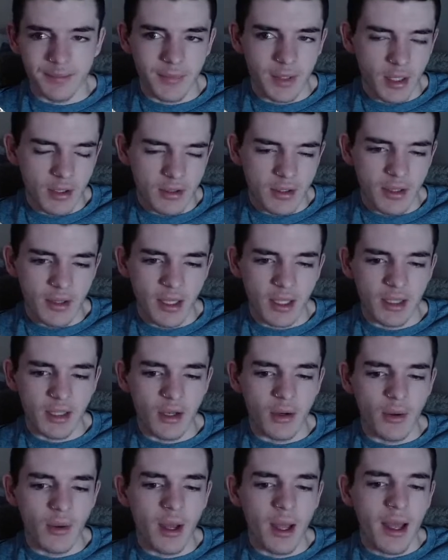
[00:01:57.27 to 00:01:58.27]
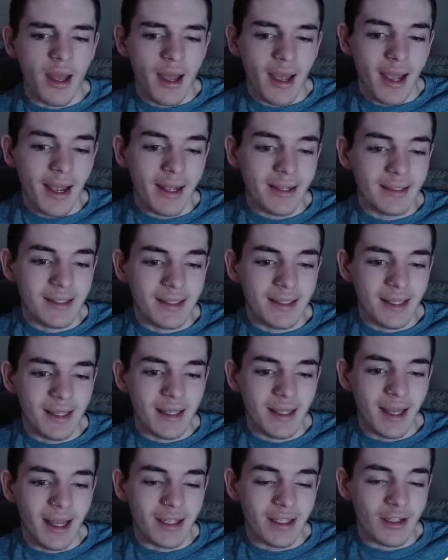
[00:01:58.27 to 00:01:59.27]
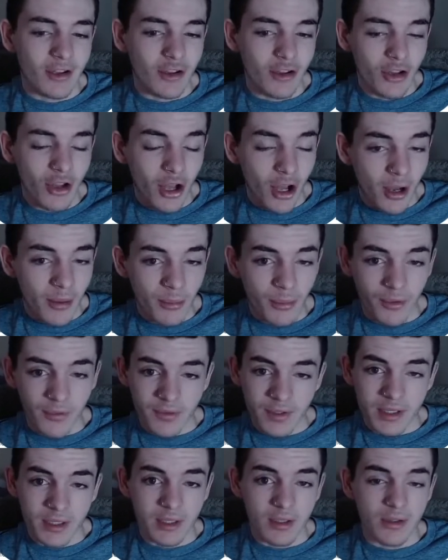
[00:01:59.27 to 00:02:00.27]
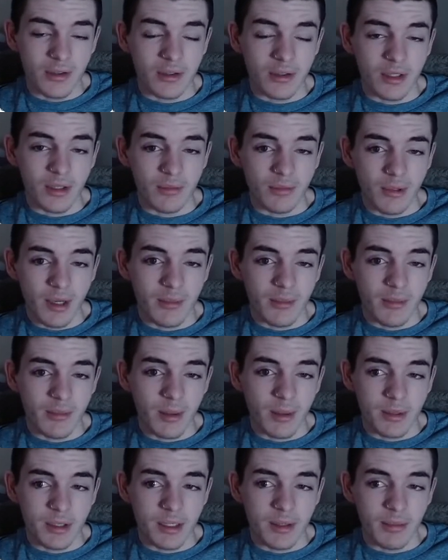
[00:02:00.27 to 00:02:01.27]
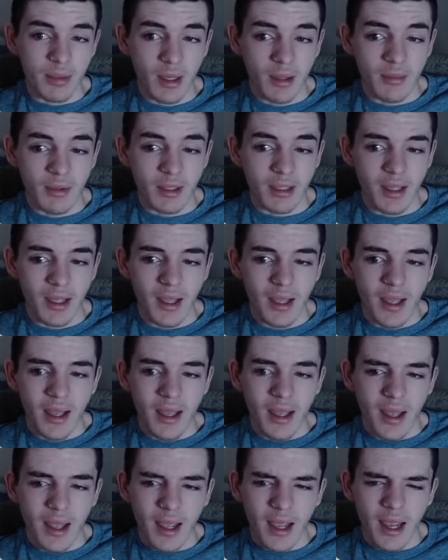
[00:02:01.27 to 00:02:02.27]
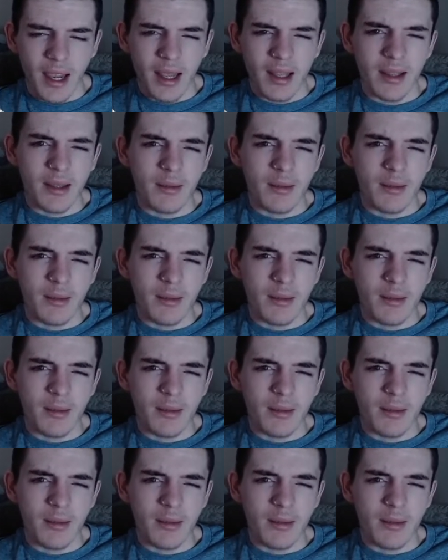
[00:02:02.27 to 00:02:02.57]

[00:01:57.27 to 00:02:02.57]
Here's the thing though, Etsy has a lot more visitors than Redbubble and TeePublic, and the